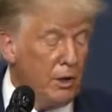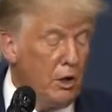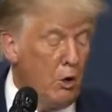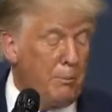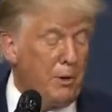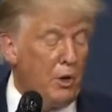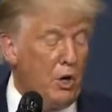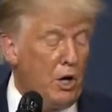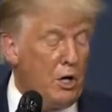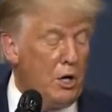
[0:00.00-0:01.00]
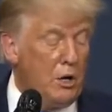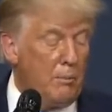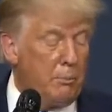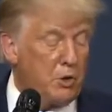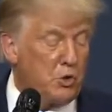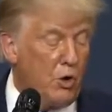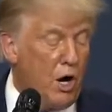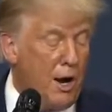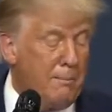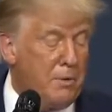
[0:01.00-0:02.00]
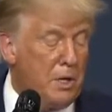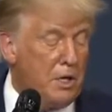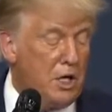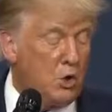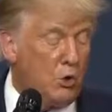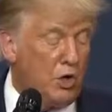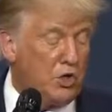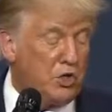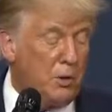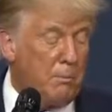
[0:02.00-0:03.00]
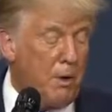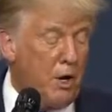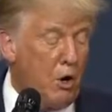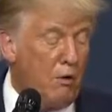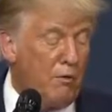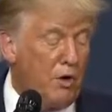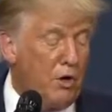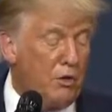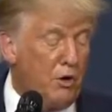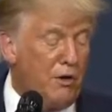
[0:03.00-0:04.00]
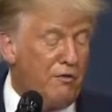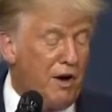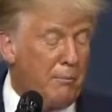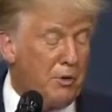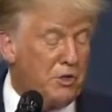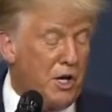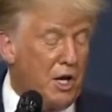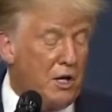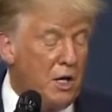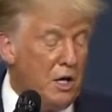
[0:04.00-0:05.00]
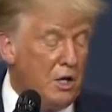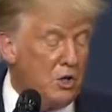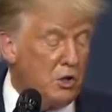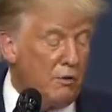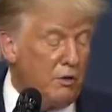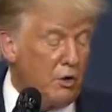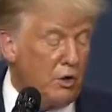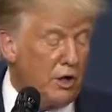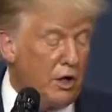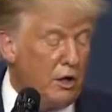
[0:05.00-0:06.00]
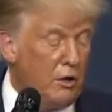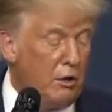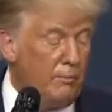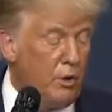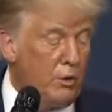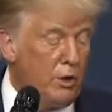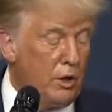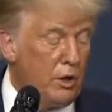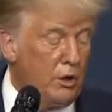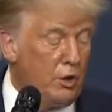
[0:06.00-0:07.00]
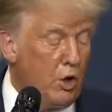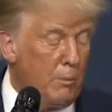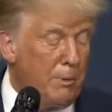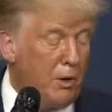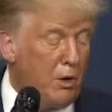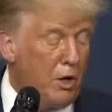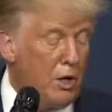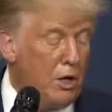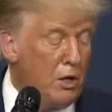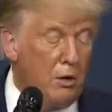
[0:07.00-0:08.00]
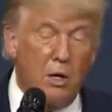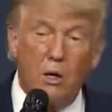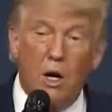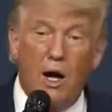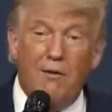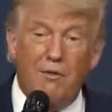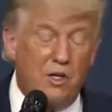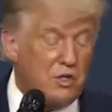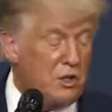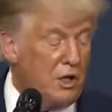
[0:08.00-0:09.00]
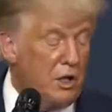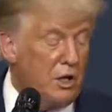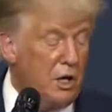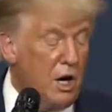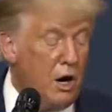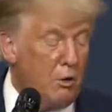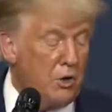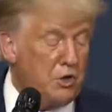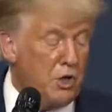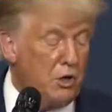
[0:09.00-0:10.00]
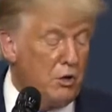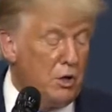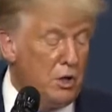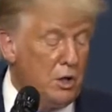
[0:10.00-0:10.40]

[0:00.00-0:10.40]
Opioid prescribed decrease by over 35%. So if you look at the opioid, obviously, horror show,